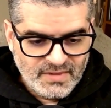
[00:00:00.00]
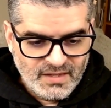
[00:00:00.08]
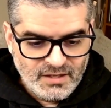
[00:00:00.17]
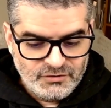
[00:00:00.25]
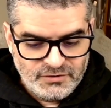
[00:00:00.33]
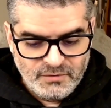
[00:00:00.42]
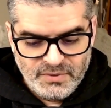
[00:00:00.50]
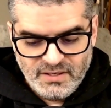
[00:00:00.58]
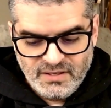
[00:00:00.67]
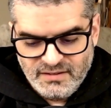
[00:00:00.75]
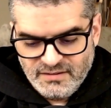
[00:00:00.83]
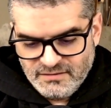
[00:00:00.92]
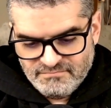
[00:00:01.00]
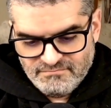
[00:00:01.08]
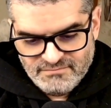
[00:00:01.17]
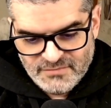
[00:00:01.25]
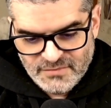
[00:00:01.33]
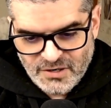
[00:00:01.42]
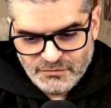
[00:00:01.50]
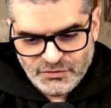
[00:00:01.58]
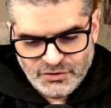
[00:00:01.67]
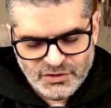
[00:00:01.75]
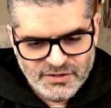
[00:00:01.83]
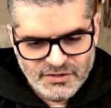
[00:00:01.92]
is to be of
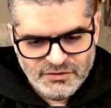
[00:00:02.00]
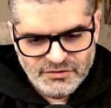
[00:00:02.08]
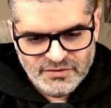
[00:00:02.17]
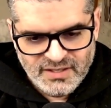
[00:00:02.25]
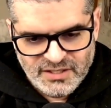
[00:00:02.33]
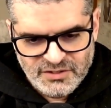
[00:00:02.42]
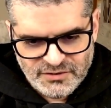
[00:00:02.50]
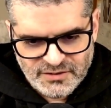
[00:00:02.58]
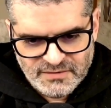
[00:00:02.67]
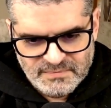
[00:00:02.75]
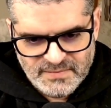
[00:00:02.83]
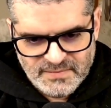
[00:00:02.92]
service to nature.